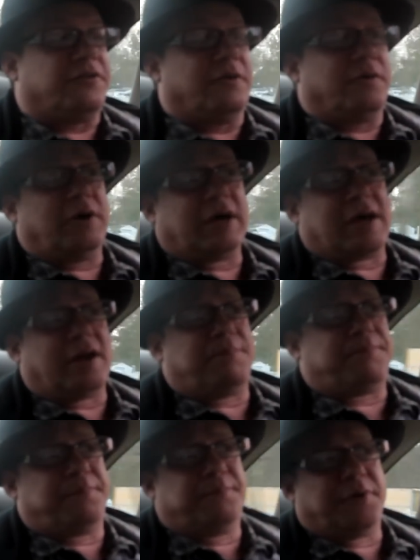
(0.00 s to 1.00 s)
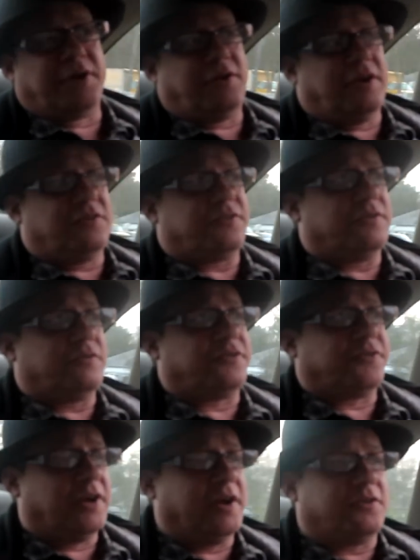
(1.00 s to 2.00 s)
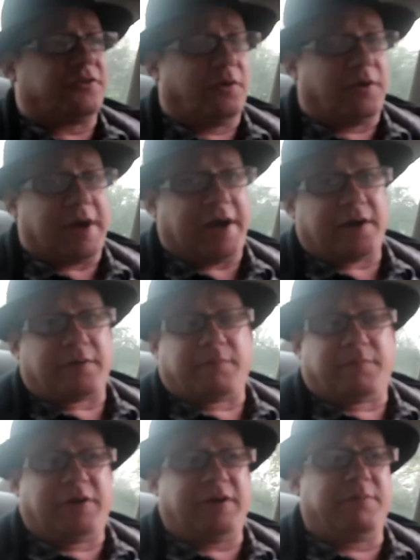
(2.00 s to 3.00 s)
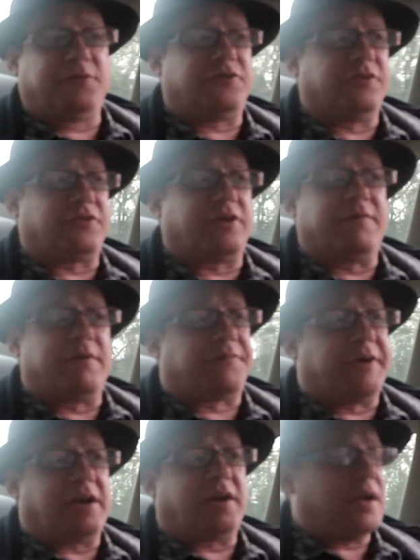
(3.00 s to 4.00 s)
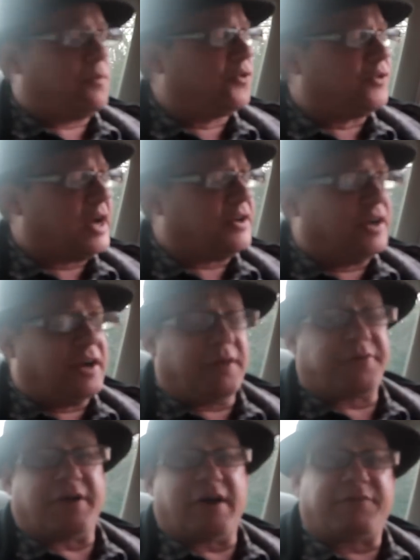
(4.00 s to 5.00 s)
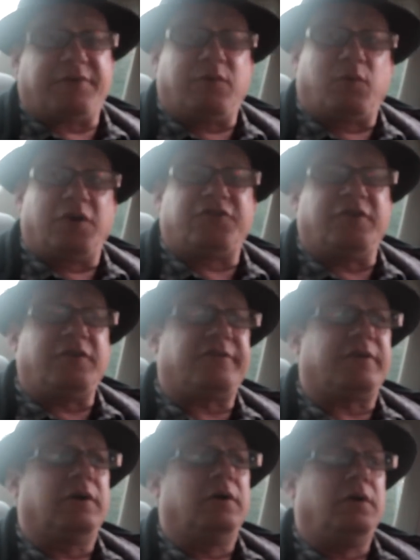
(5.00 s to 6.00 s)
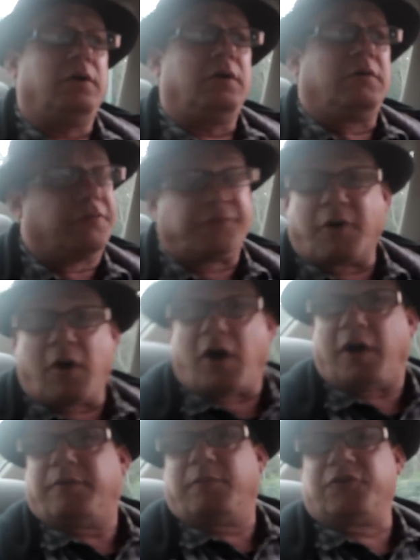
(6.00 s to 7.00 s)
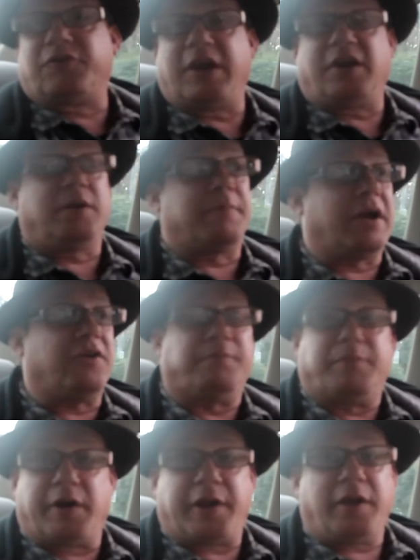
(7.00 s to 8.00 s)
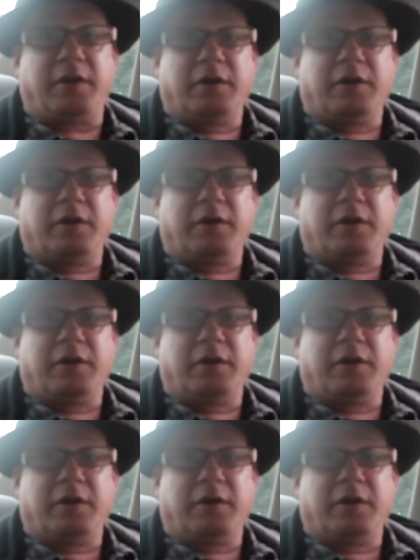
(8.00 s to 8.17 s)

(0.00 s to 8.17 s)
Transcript: So I got a pretty decent sentence on that, but it was just giving a fake name. It wasn't identity theft. It wasn't fraud. It wasn't taking anybody's money.